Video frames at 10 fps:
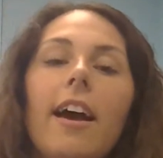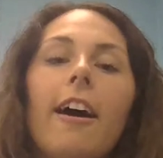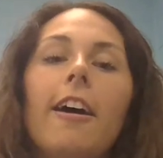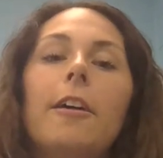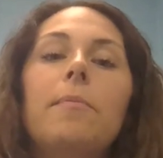
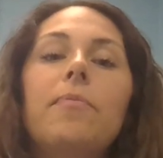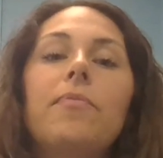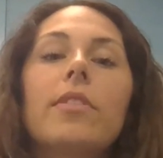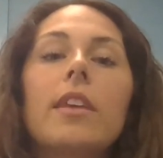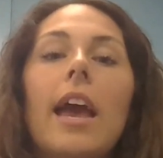um,
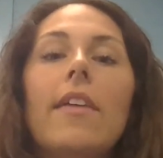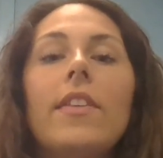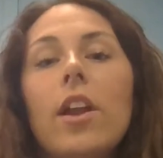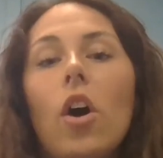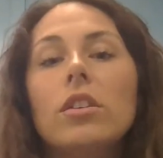and
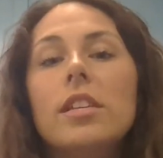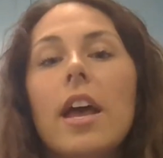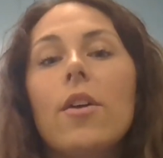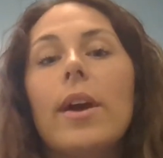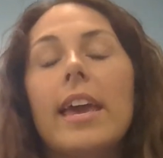then
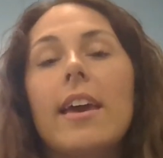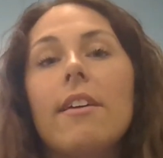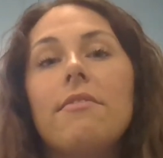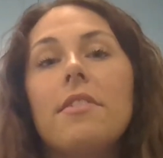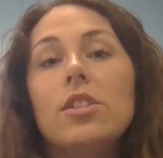also,
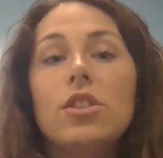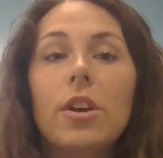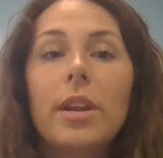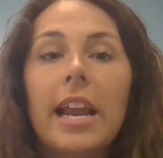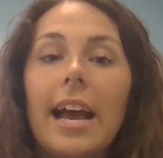if a
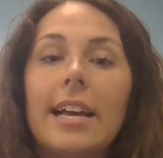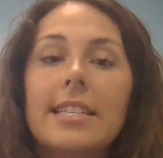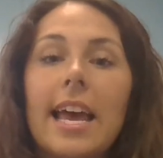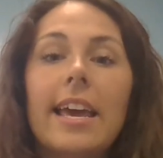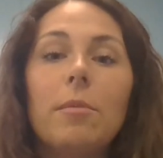student
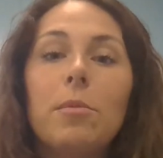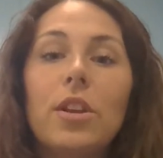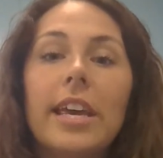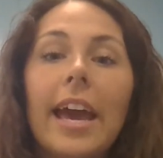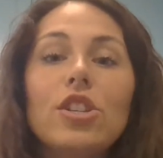has a
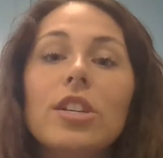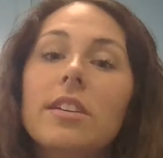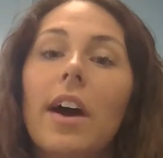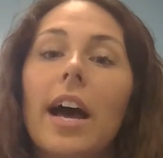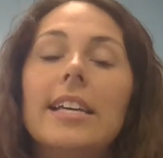communication
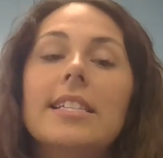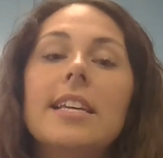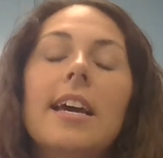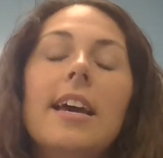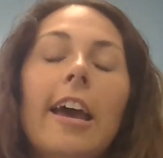device,
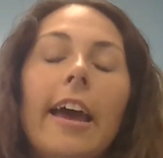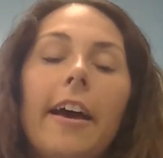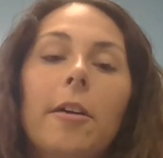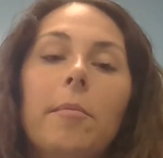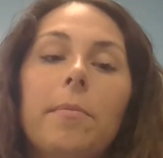
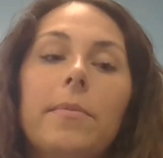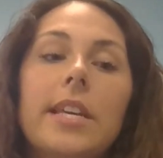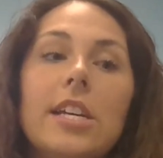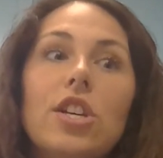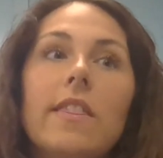
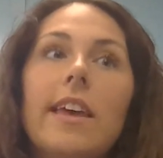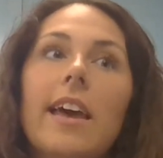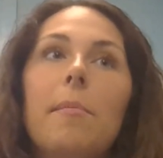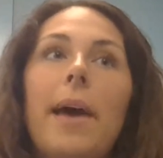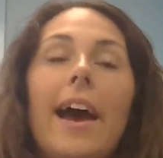teaching
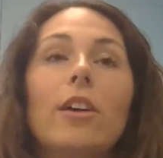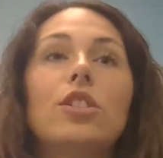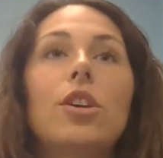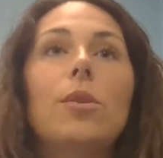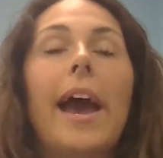them how
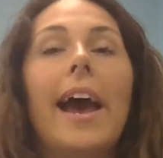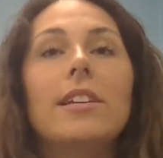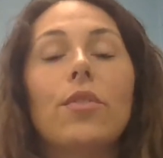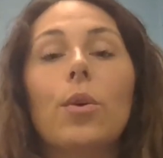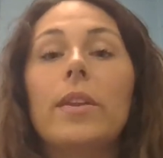to
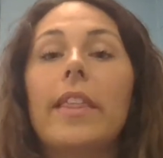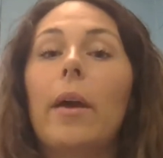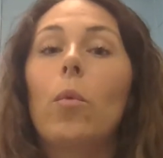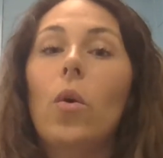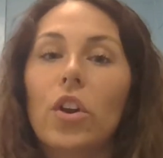ask for what
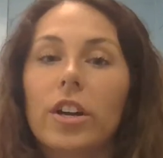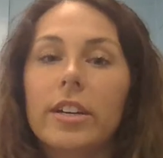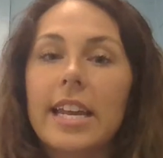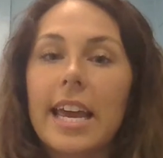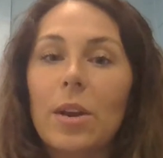they want or
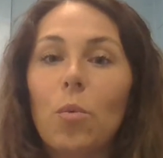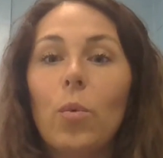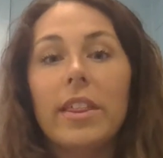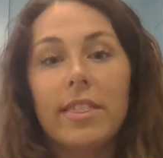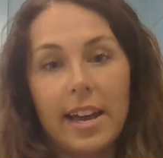need
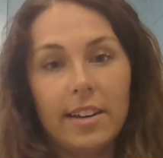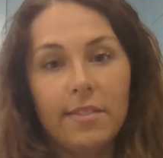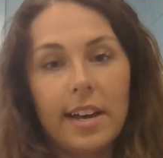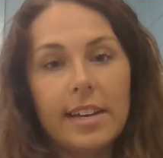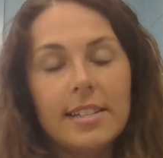with that
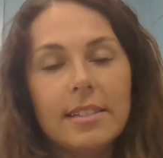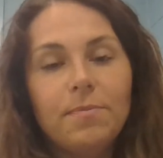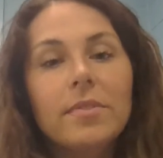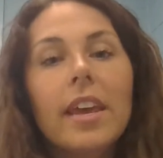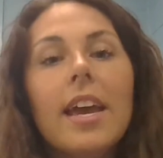device.
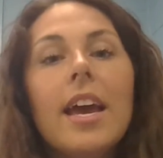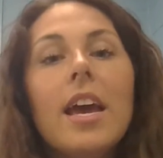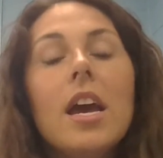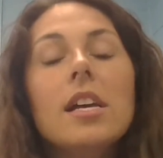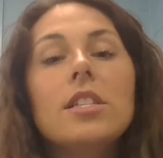
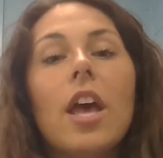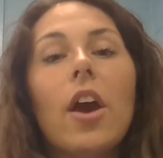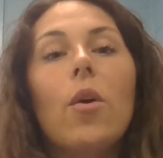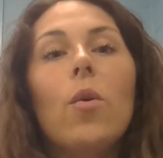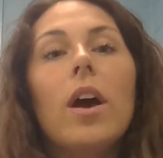
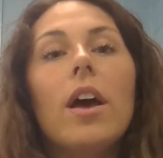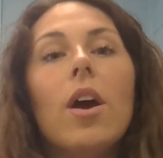So,